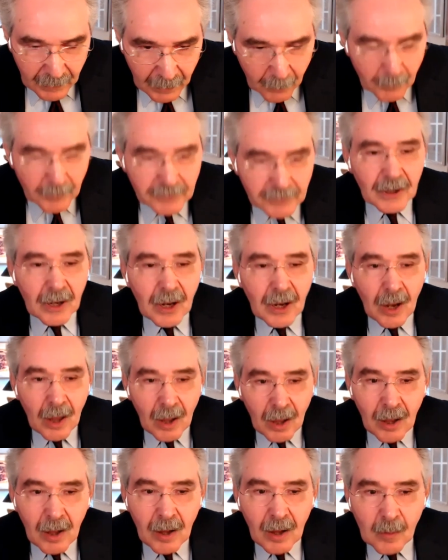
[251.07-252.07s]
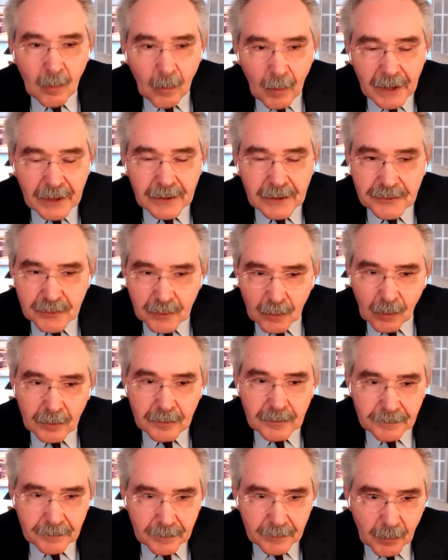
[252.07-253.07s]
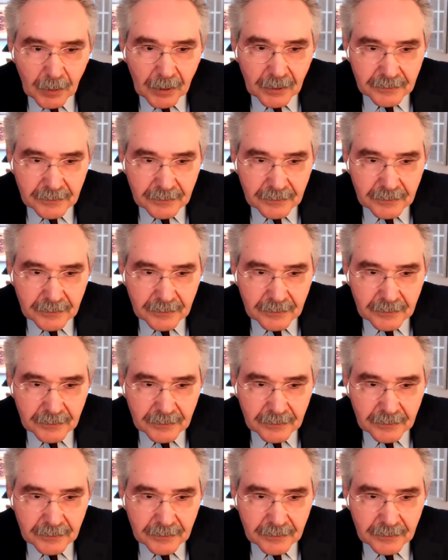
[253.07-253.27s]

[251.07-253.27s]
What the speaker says: It was a long way short of the